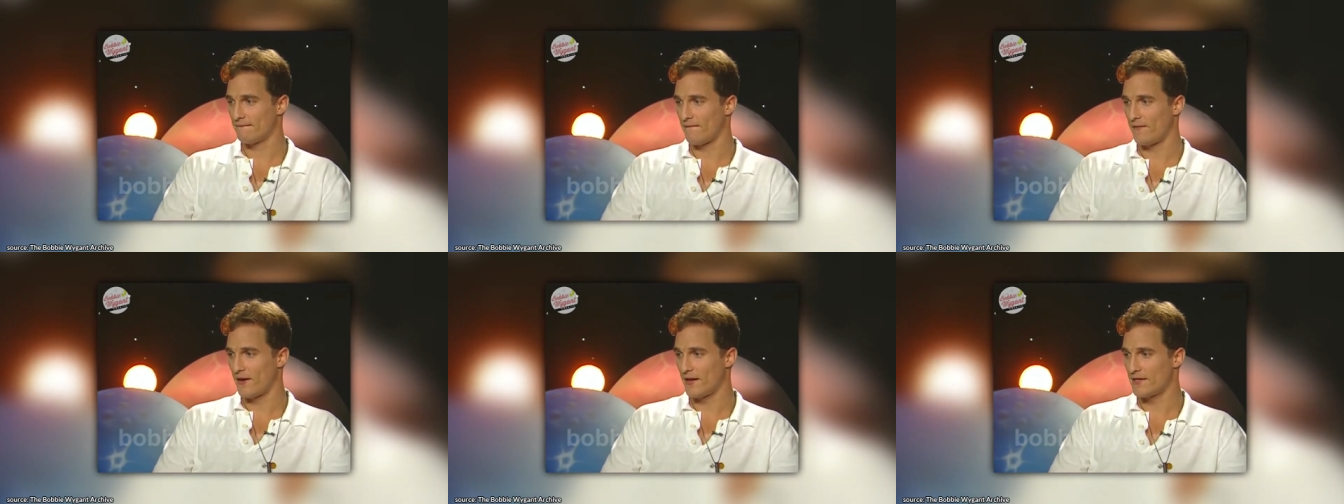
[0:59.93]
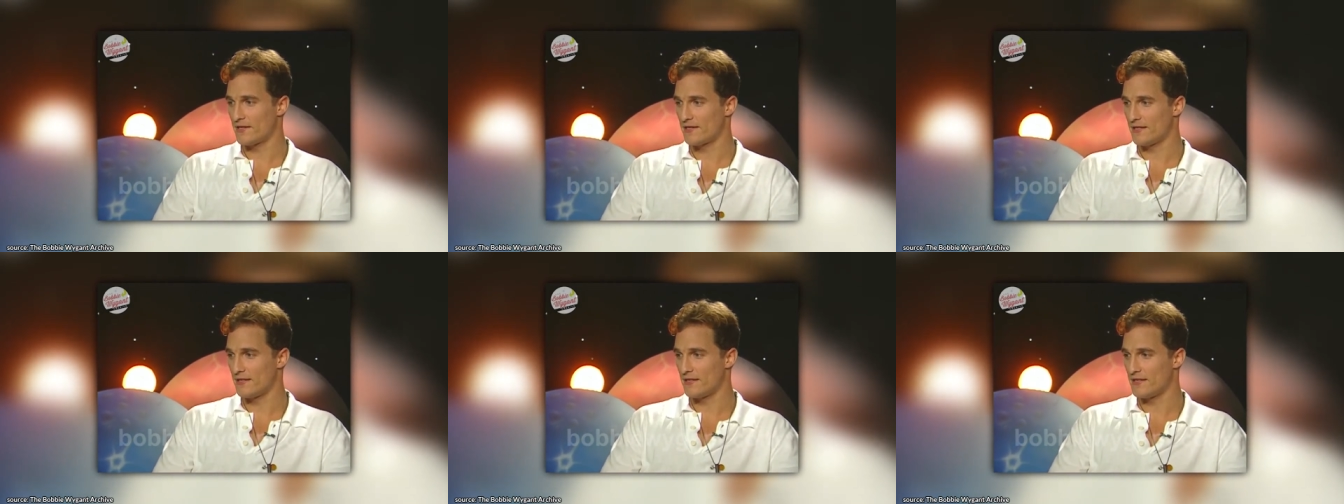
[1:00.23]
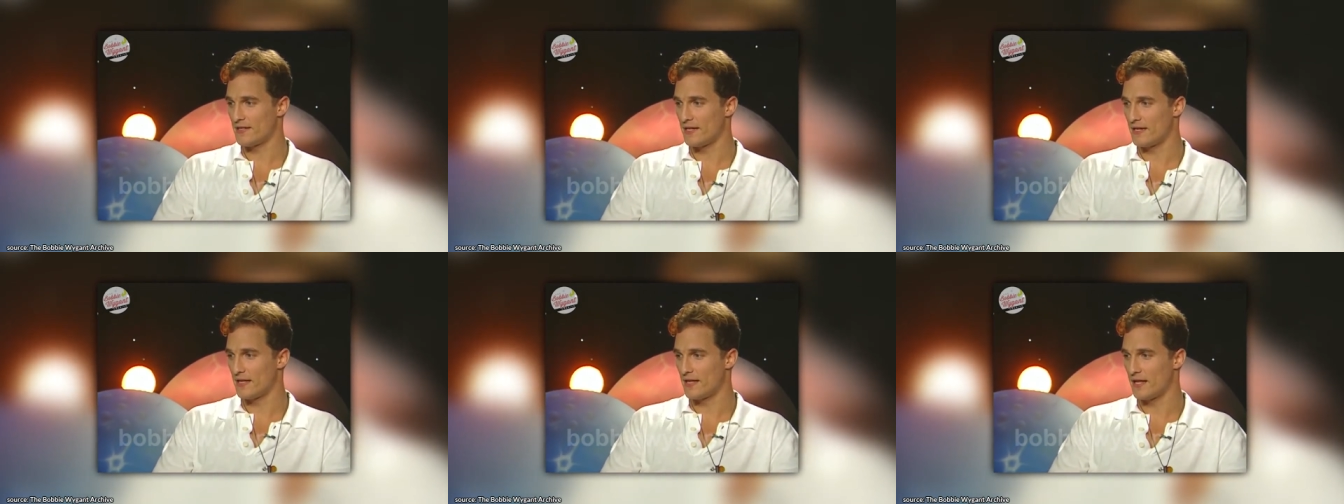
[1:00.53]
Would I
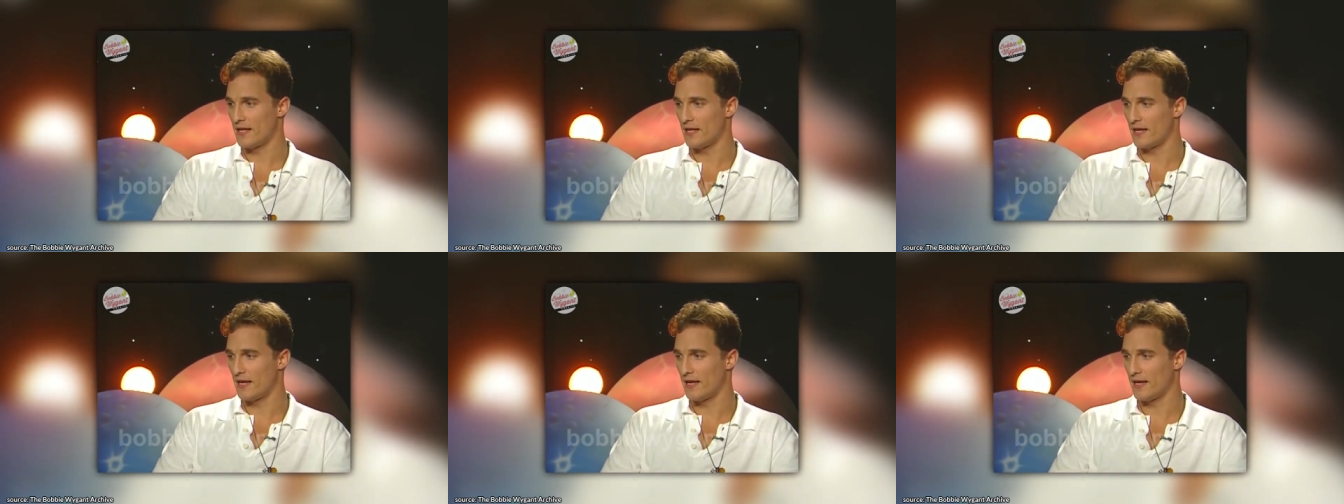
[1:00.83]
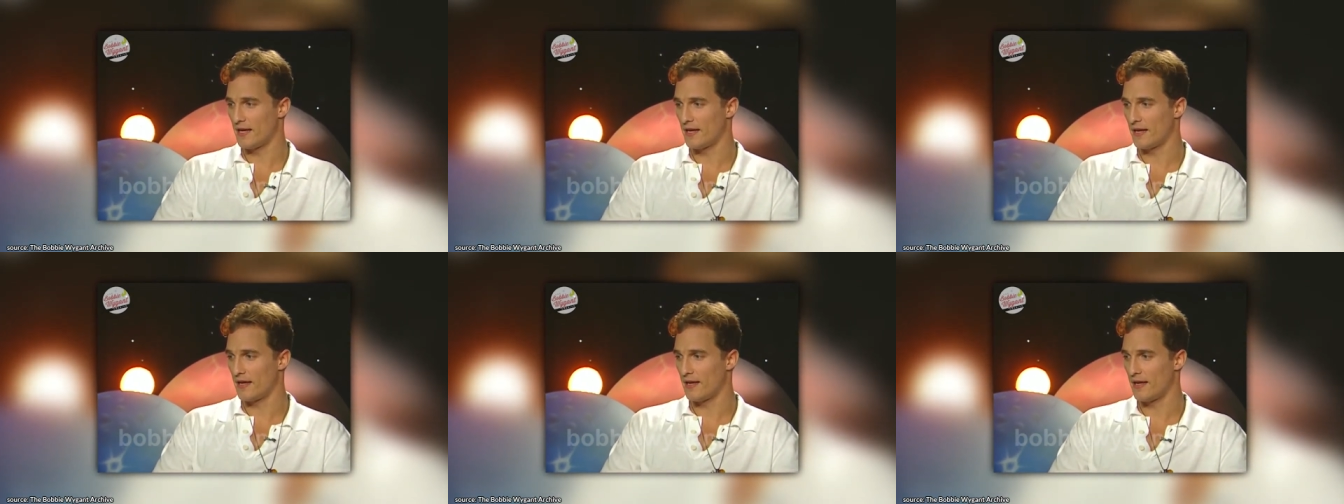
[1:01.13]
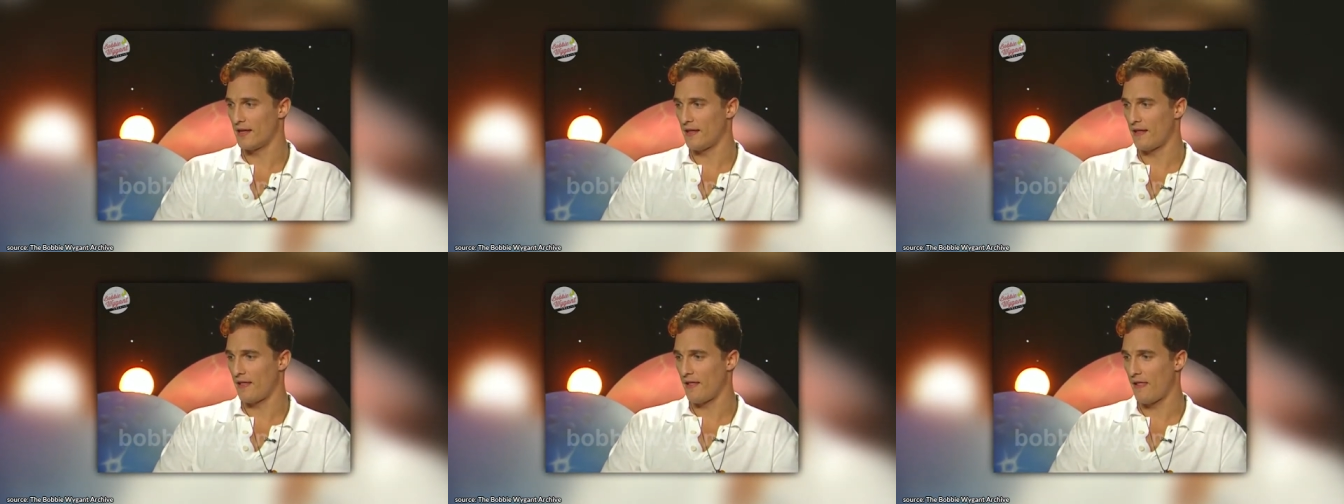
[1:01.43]
change anything?
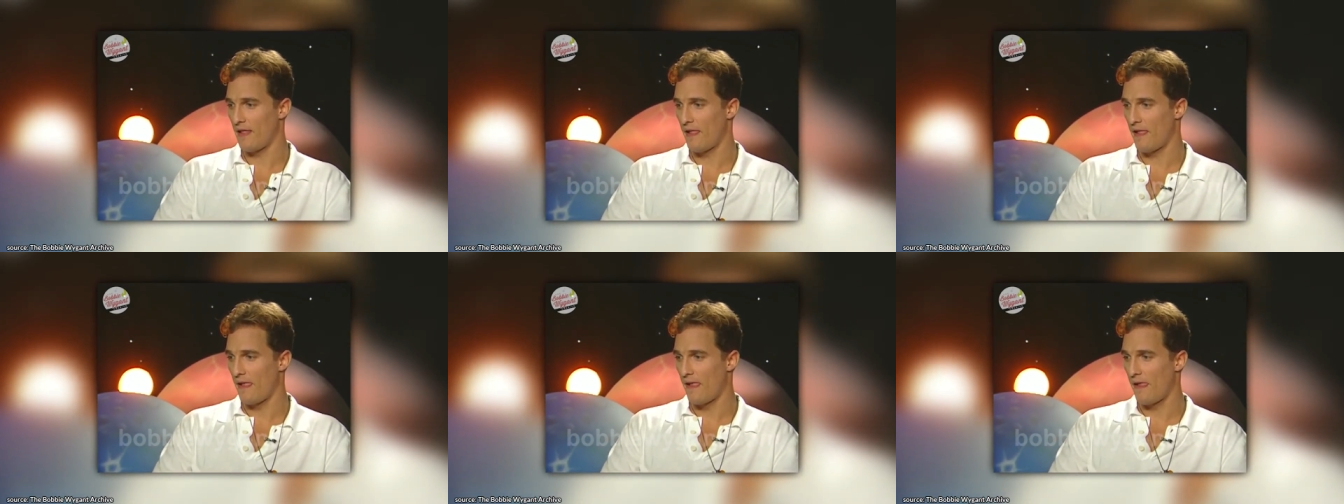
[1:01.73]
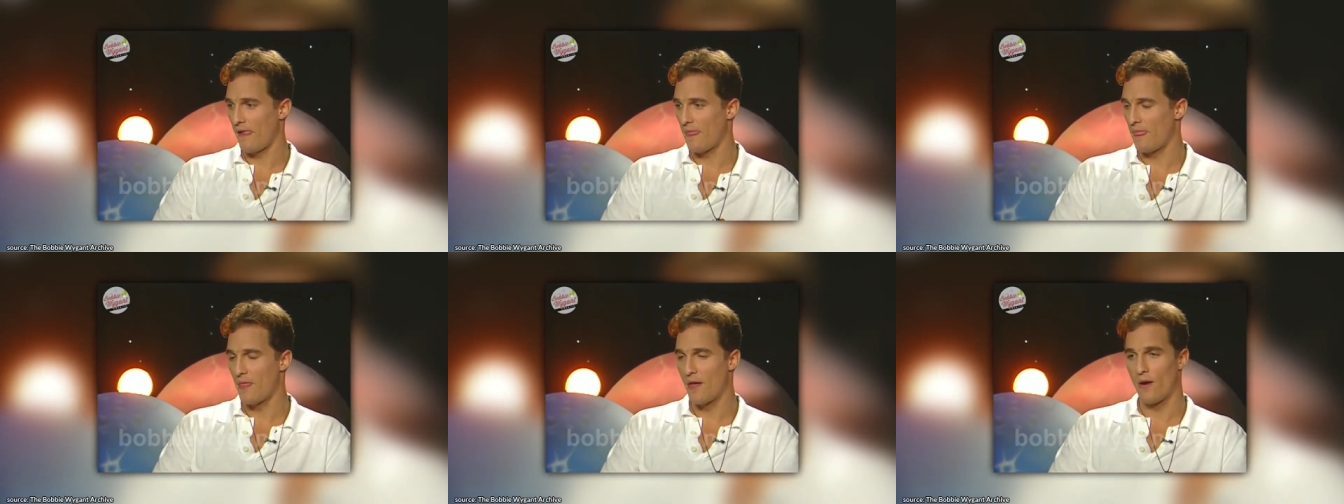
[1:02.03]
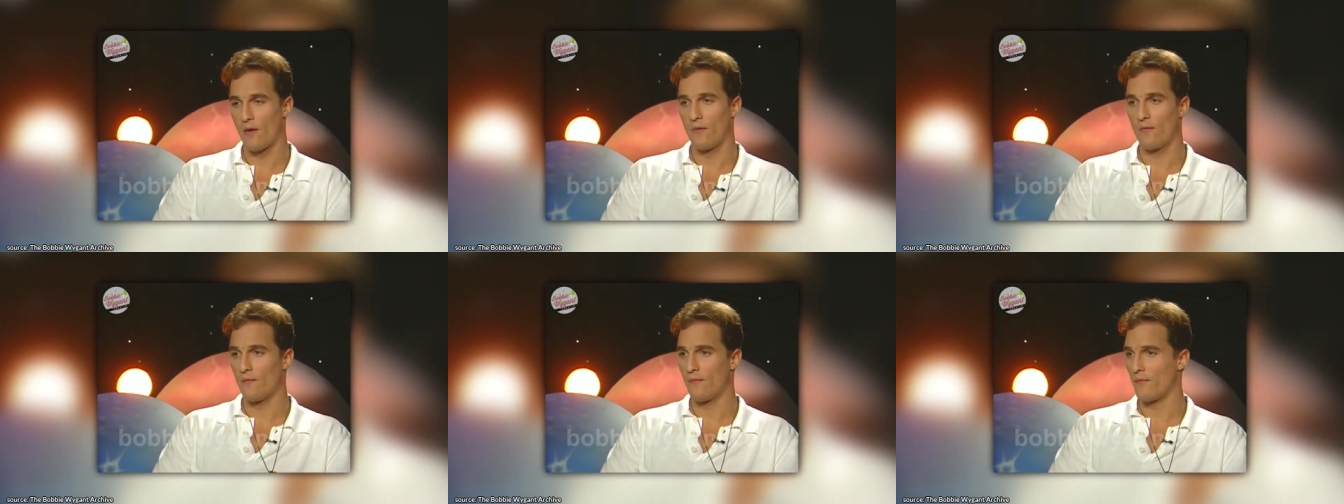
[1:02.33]

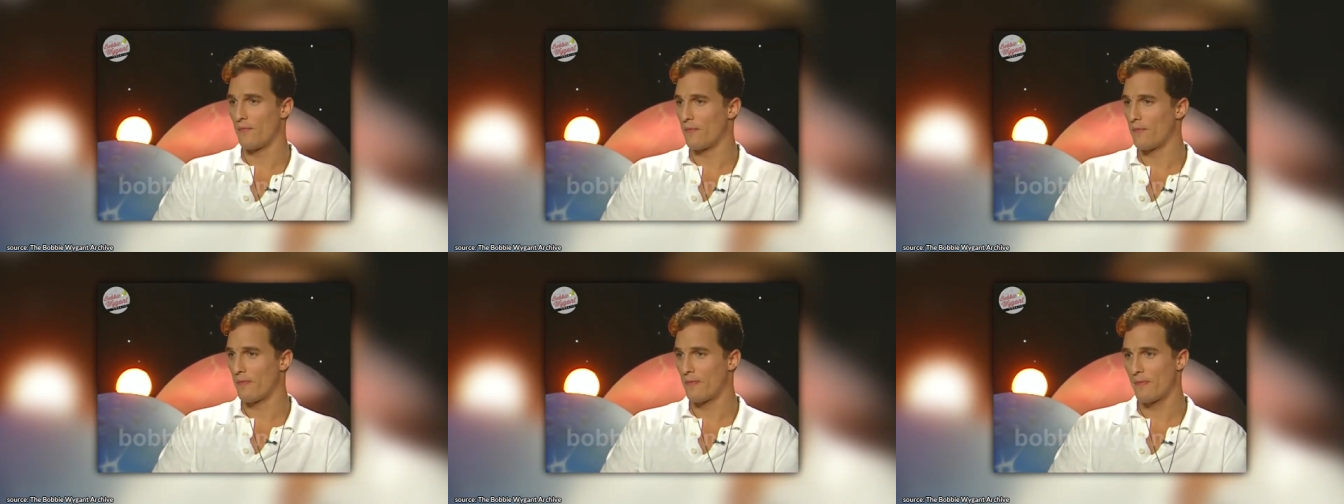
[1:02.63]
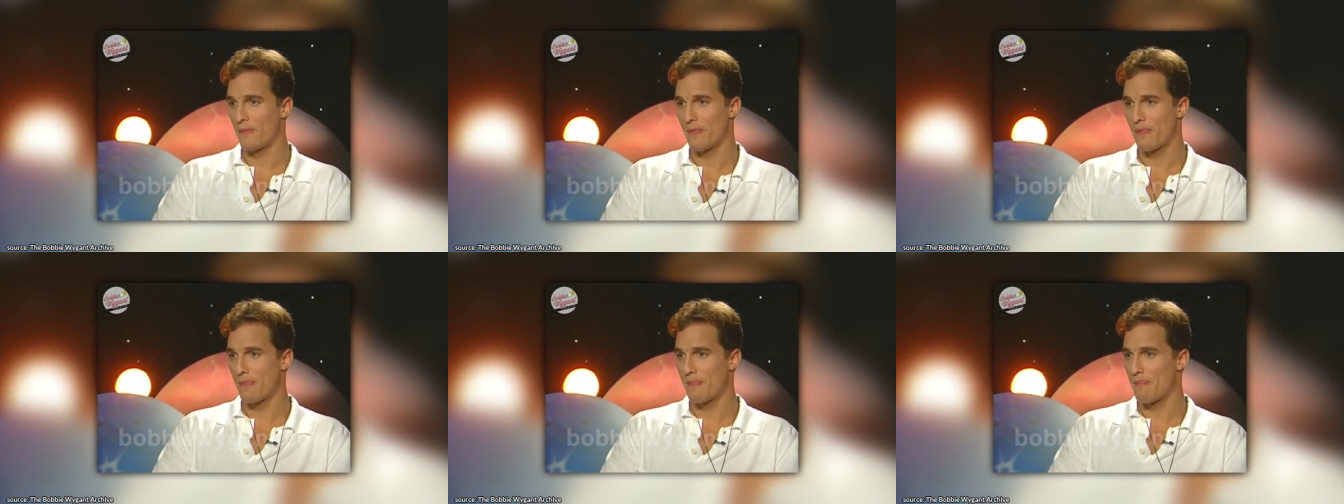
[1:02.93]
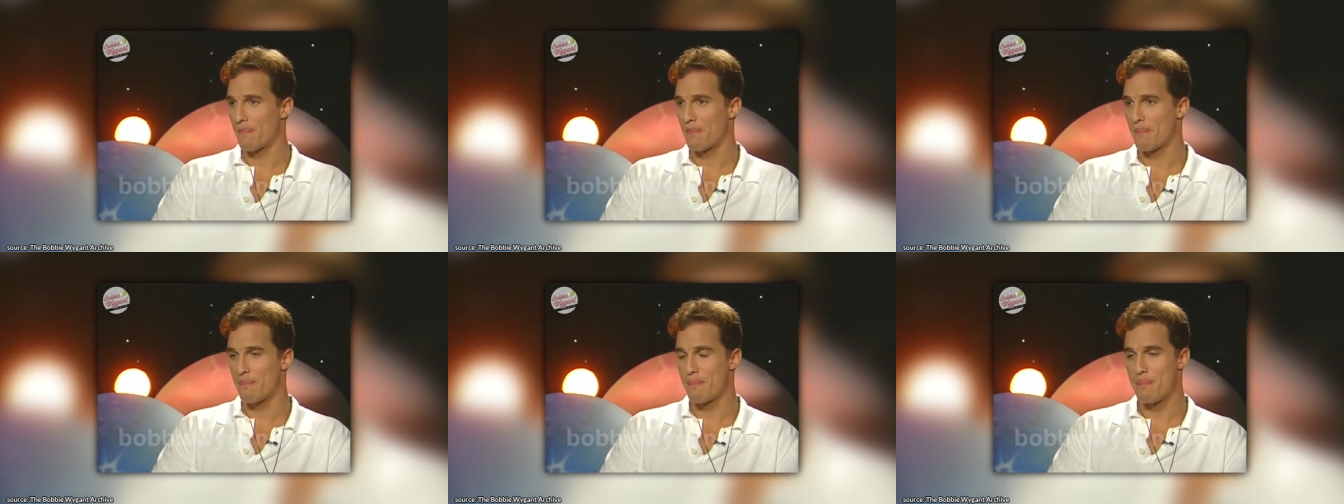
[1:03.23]
No.
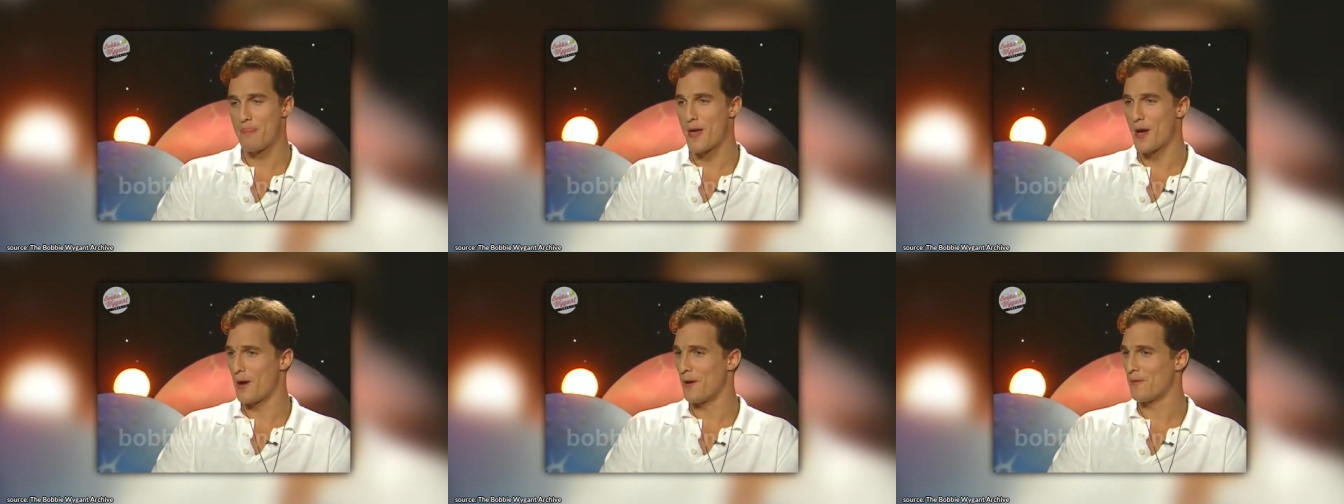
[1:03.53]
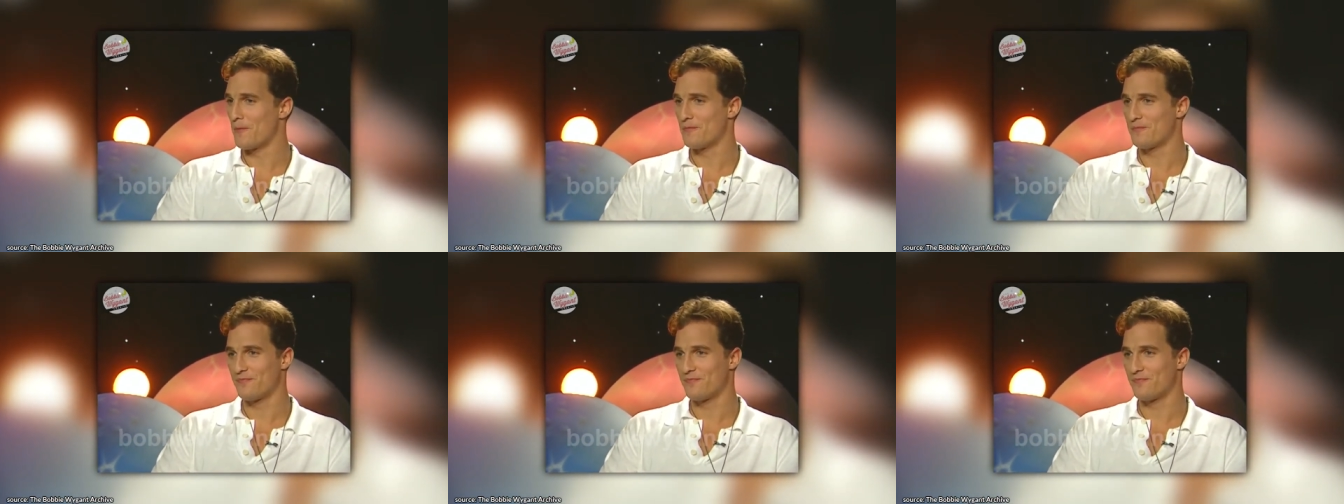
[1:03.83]
No.